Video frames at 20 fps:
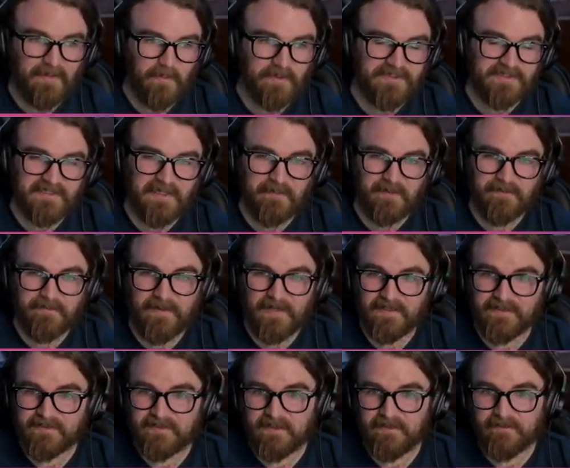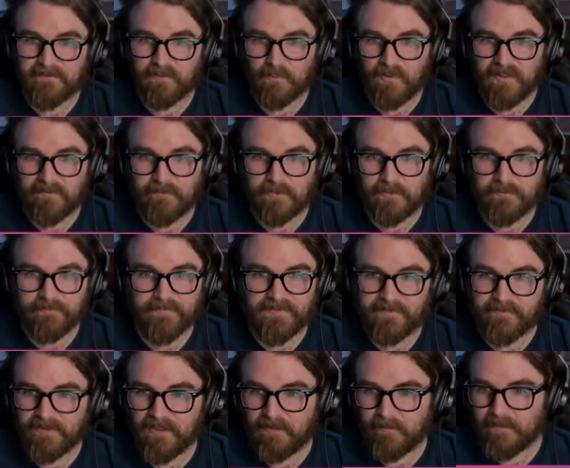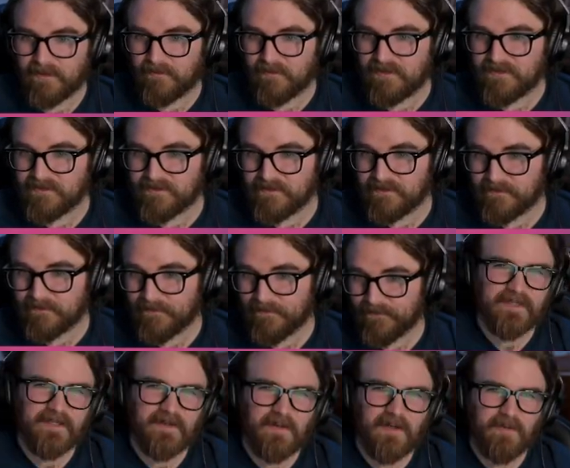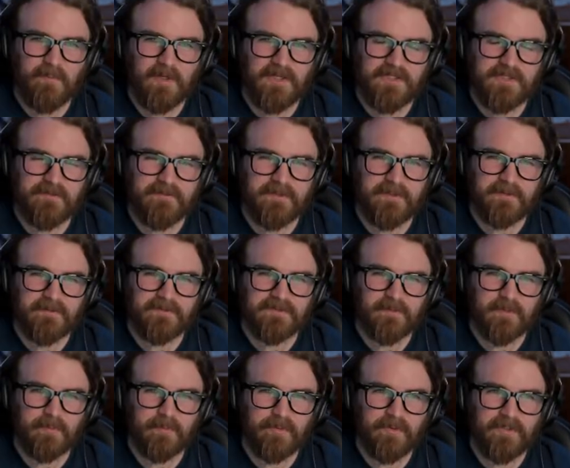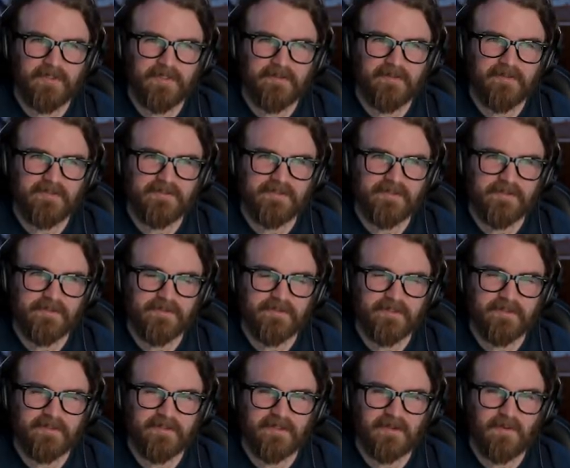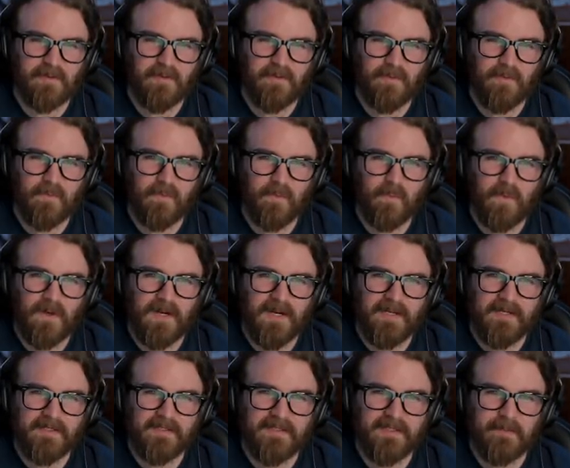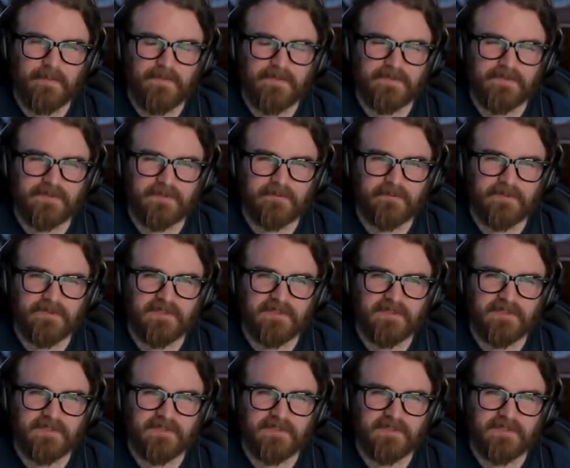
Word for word: wasn't coming fast enough for whatever development reasons. I watched a video of someone point out it is interesting. Like, Uh-oh. why keep the servers